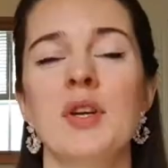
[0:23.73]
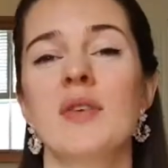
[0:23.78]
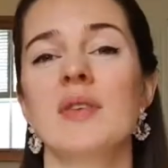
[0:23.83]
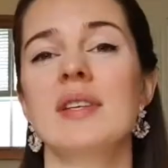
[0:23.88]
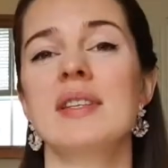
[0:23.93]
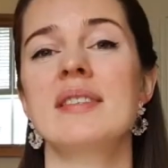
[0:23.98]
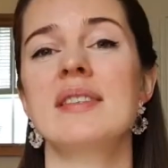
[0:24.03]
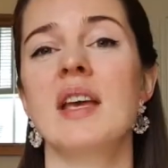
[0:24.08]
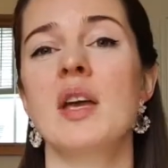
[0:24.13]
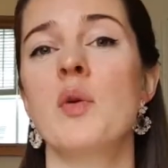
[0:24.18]
know, they
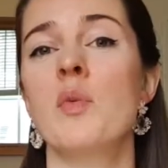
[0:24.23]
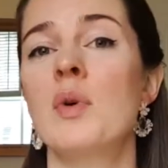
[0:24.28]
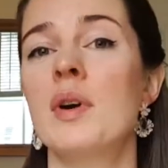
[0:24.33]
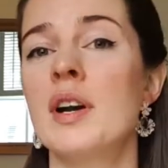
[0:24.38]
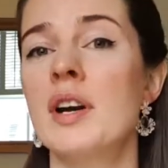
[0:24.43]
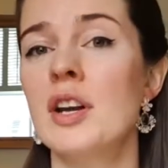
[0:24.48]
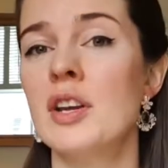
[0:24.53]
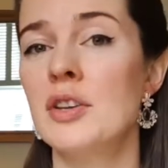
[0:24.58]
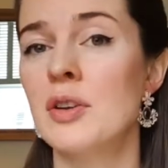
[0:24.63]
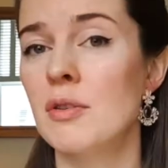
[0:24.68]
say
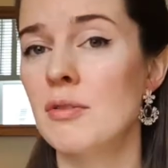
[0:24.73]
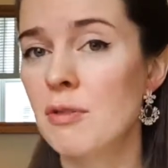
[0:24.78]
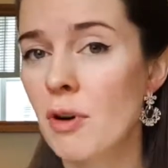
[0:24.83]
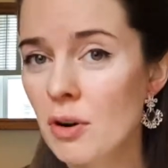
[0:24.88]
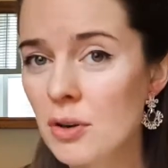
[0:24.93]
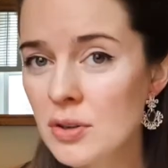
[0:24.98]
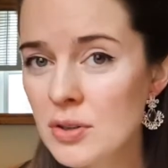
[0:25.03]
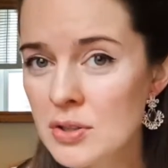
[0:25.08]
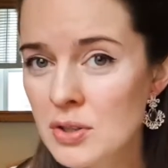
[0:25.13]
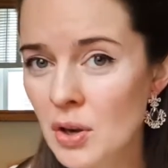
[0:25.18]
where your
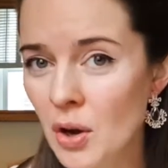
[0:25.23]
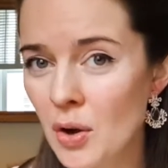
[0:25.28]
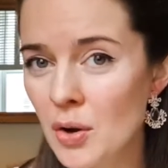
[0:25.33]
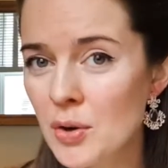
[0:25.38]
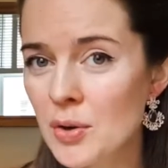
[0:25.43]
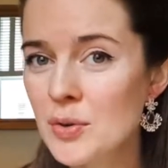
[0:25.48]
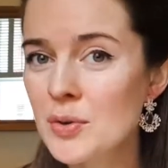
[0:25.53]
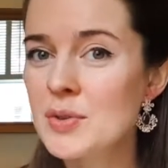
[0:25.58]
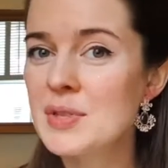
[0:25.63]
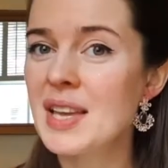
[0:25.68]
focus
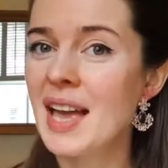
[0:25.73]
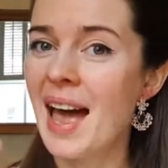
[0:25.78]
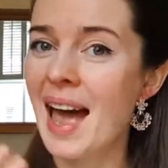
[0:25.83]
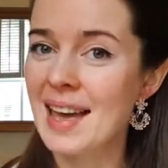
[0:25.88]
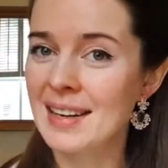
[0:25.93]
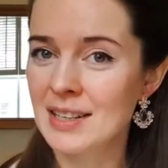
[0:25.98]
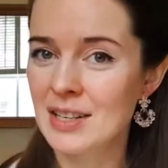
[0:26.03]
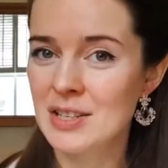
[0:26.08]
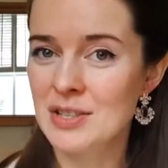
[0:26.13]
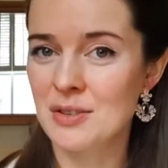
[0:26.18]
goes,
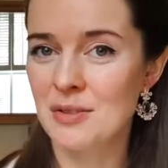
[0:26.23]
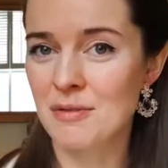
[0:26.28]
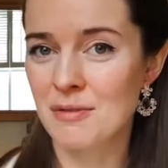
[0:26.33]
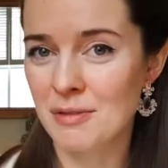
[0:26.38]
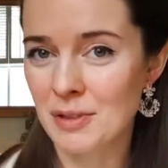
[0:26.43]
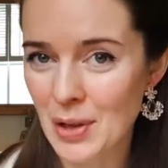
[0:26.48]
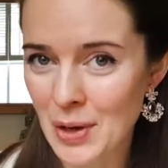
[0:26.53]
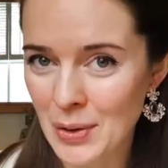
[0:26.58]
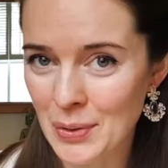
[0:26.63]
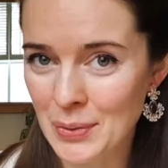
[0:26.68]
energy
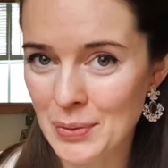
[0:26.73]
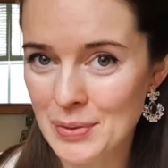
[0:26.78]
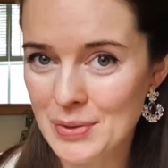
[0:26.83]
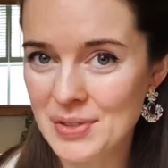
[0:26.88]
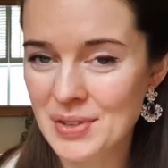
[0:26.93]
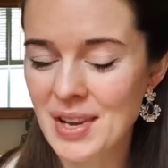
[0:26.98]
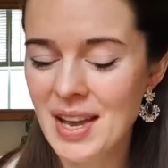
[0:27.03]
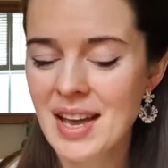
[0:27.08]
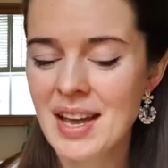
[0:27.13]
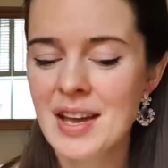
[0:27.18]

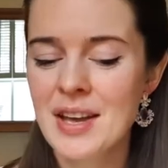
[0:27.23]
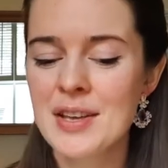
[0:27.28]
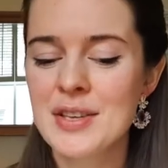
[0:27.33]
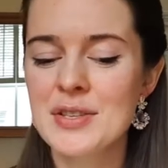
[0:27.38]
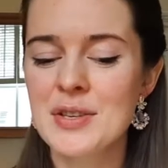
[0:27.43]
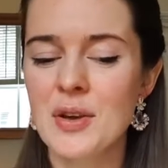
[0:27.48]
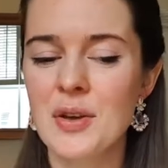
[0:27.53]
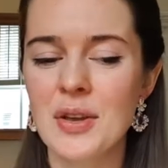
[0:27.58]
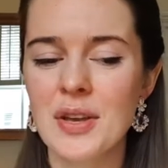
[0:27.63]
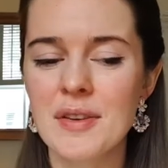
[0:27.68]
flows.
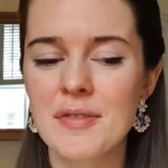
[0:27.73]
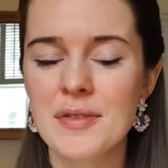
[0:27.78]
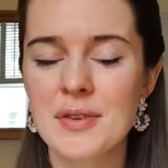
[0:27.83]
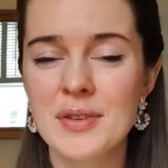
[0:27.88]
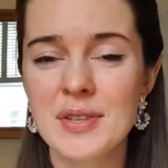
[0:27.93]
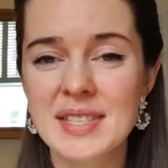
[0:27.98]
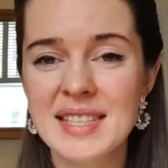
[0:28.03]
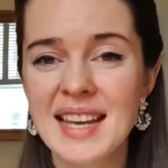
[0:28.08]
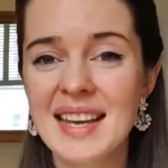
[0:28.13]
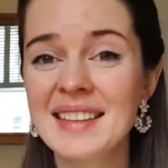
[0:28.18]
So if you
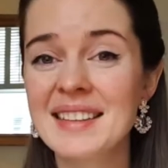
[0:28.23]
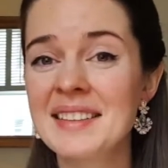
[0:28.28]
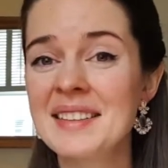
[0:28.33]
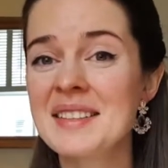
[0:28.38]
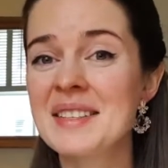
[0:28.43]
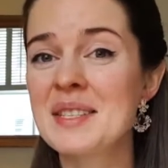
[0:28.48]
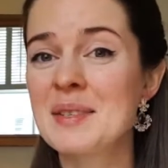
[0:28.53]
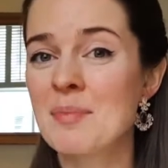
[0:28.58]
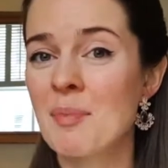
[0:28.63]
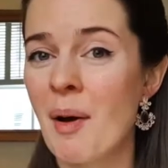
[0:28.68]
set an
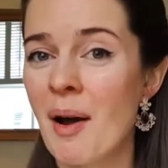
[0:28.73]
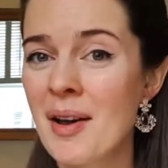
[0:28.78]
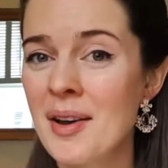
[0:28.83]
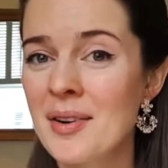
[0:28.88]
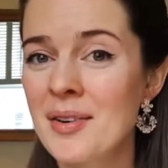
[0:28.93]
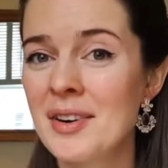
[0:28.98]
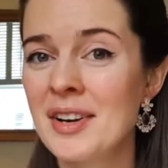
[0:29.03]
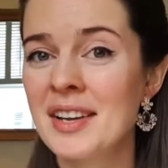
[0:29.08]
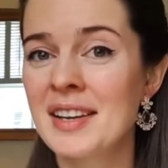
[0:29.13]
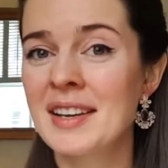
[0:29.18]

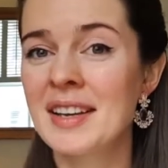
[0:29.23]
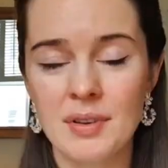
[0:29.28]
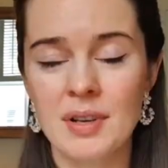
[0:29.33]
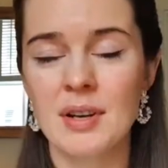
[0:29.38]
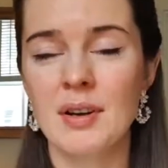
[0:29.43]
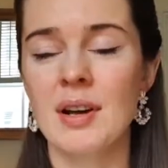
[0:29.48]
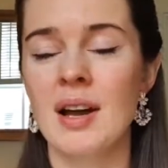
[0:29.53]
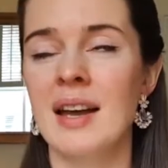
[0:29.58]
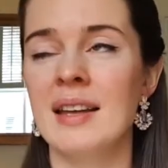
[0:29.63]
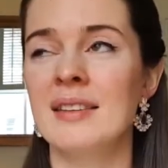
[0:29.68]
inspiring
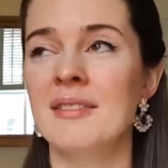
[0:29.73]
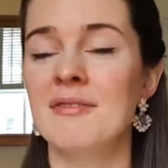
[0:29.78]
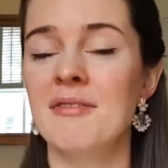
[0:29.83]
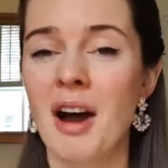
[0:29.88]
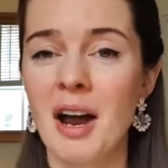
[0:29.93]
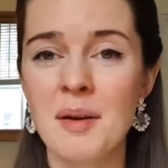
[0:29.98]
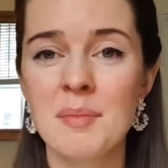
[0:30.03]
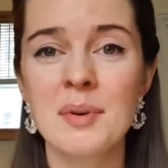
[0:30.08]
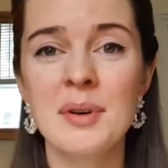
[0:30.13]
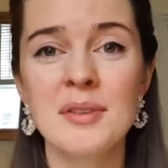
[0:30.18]
and
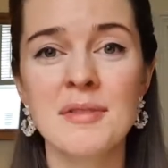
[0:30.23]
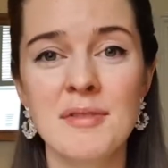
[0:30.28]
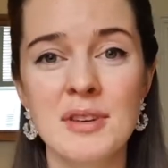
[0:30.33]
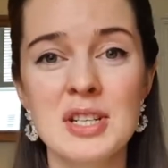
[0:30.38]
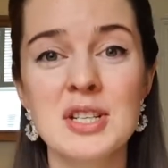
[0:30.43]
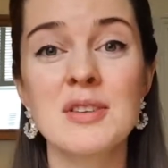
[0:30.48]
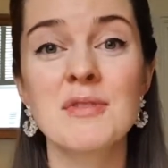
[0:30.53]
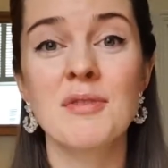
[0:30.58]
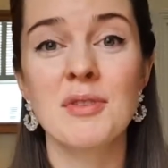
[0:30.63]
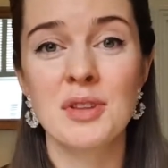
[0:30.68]
vibrant
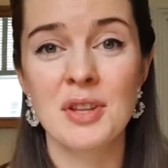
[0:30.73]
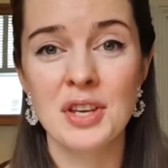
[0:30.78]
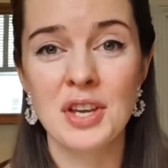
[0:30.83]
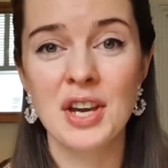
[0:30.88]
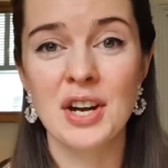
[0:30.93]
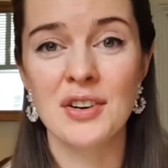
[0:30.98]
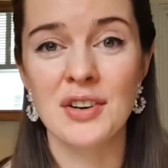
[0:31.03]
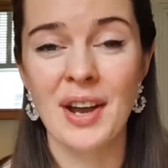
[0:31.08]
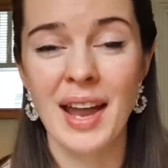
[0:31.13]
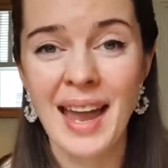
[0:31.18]
vision for the
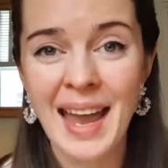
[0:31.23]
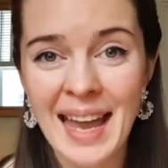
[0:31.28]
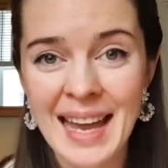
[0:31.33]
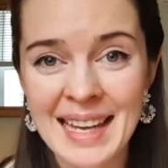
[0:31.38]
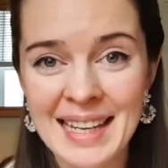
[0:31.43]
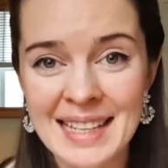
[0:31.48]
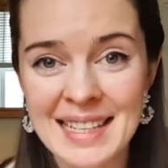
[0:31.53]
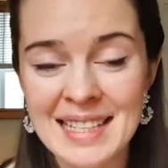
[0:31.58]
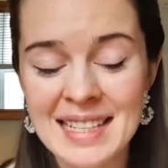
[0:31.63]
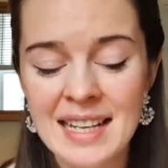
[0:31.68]
year
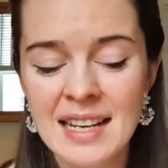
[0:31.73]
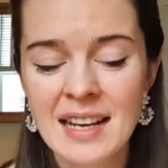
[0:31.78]
ahead,